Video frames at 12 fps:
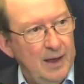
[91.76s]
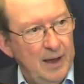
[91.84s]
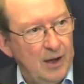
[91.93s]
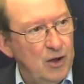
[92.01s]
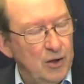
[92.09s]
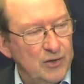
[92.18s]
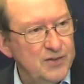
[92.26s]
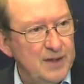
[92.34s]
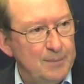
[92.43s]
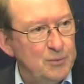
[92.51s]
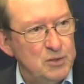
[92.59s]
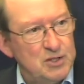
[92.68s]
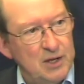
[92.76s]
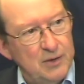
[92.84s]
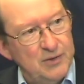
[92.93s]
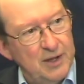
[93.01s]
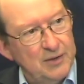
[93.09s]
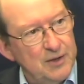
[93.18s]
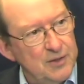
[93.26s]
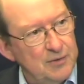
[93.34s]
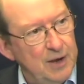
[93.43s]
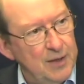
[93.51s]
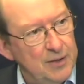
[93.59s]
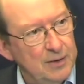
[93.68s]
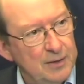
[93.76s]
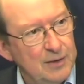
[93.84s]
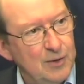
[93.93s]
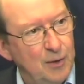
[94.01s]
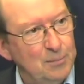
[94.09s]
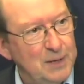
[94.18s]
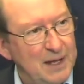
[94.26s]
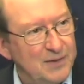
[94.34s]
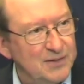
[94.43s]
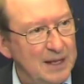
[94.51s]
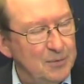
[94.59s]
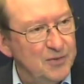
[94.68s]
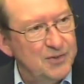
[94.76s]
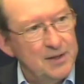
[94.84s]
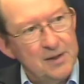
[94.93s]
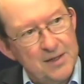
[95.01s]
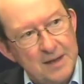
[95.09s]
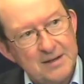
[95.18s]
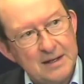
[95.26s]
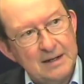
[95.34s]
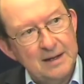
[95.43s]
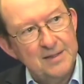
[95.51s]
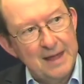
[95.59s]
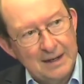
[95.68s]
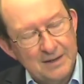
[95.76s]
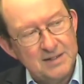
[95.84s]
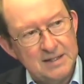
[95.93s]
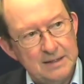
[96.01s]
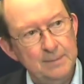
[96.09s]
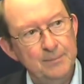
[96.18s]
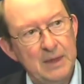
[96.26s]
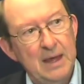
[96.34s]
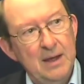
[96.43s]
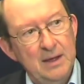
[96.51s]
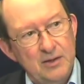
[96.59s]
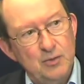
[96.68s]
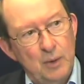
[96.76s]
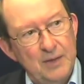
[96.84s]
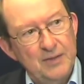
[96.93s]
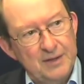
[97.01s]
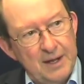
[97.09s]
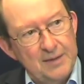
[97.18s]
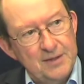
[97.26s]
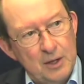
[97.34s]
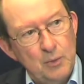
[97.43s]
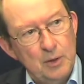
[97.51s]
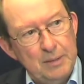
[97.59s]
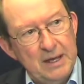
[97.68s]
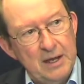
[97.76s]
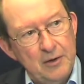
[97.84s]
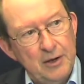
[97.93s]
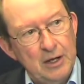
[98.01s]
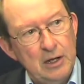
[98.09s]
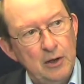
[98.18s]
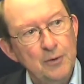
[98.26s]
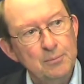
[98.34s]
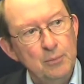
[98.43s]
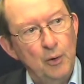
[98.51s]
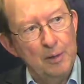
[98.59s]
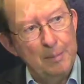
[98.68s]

a concept which goes under the rather complex name of synthetic lethality, is one that I think we'll be hearing a lot more